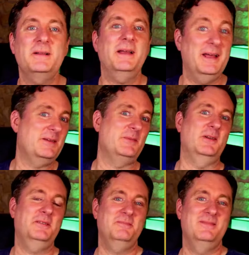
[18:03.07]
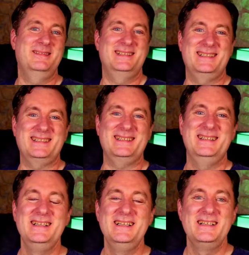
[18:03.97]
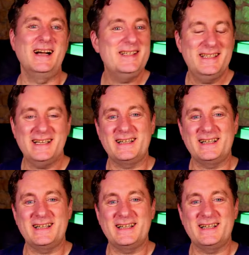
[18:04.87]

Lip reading: animals. I mean, yeah,